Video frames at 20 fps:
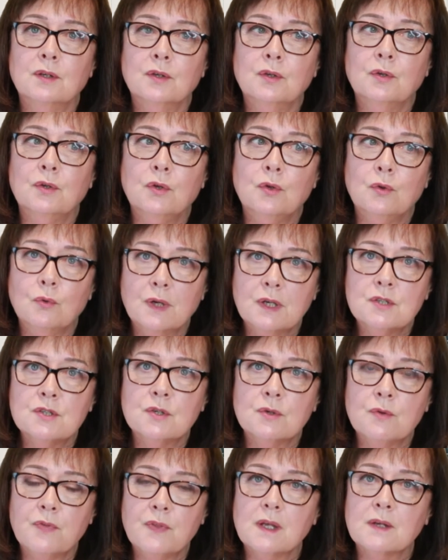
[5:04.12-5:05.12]
You can do
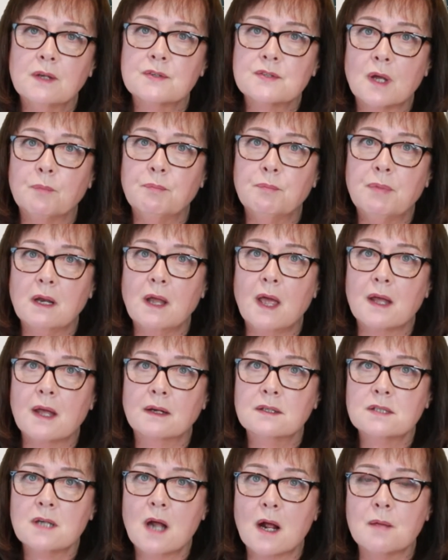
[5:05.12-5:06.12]
things a bit at a
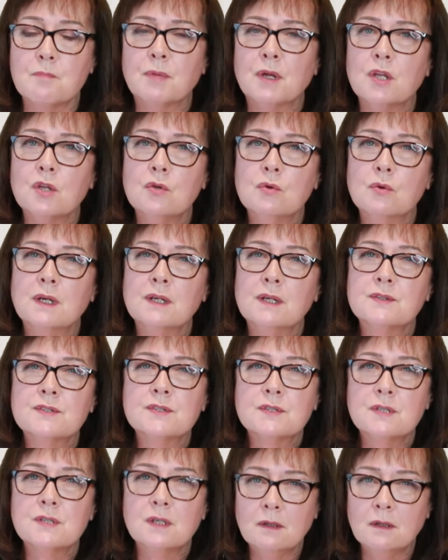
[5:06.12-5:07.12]
time, but you can
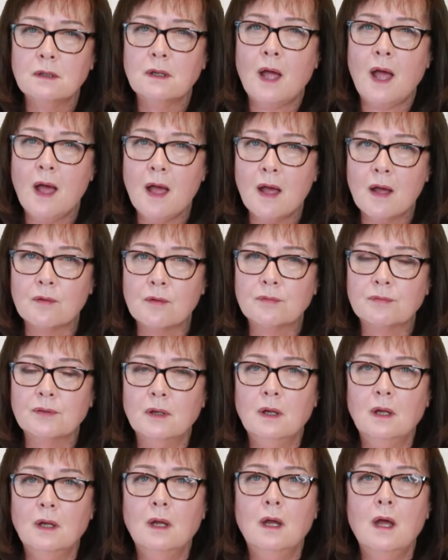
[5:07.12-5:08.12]
still have
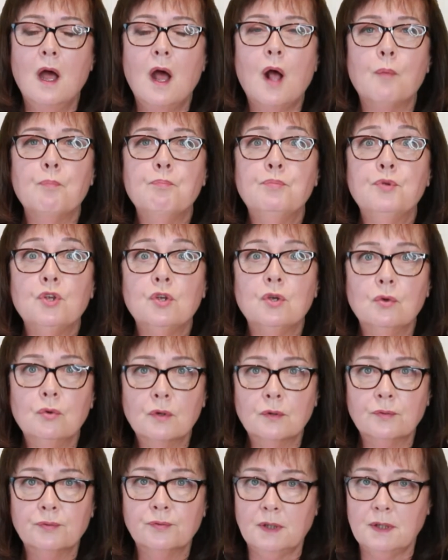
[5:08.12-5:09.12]
a
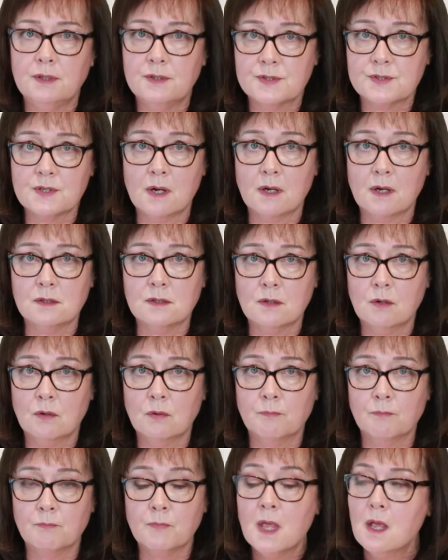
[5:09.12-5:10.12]
beautifully designed
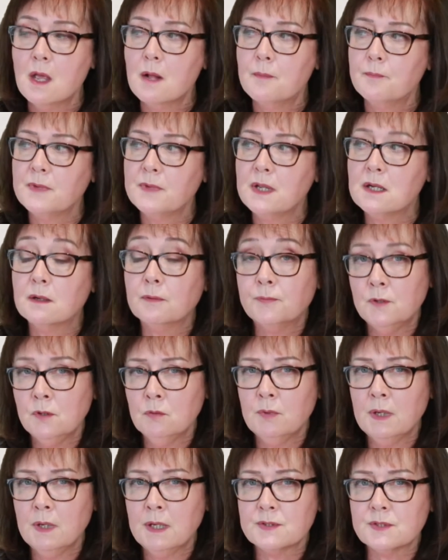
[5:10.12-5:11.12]
home. In a few
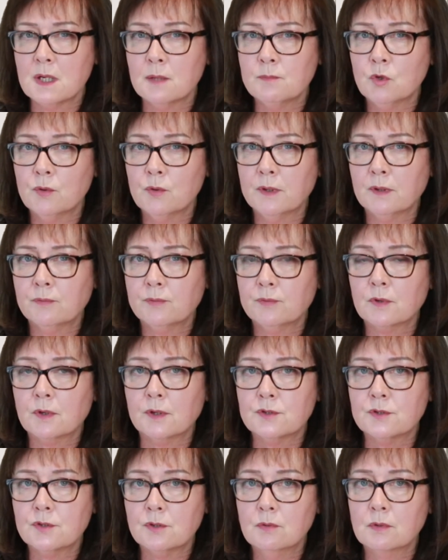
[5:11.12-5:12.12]
weeks, I'm going for a
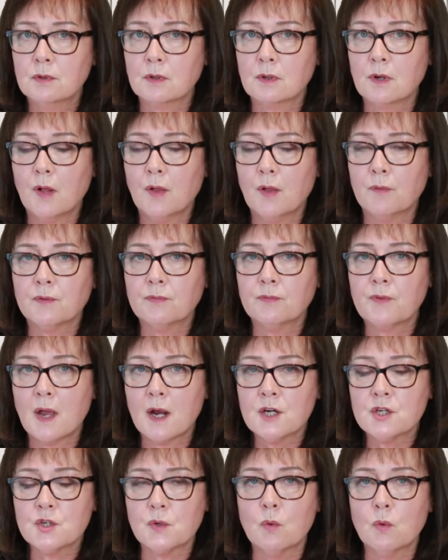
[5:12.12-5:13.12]
tour of a
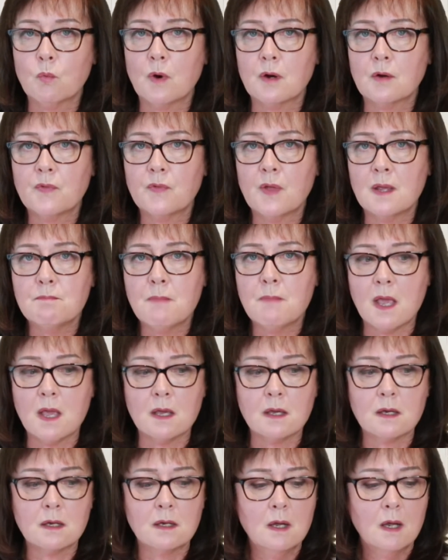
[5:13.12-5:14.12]
factory where they
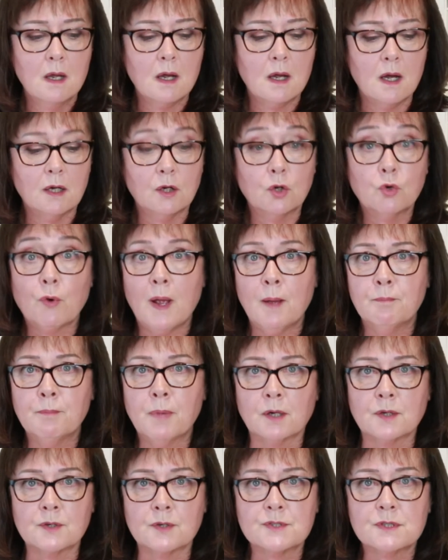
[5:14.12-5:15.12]
make grab
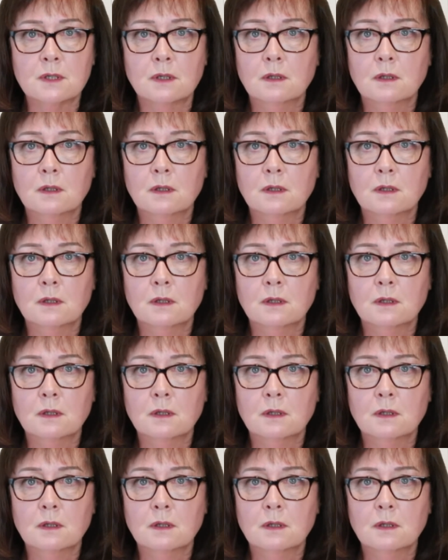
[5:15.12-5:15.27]
bars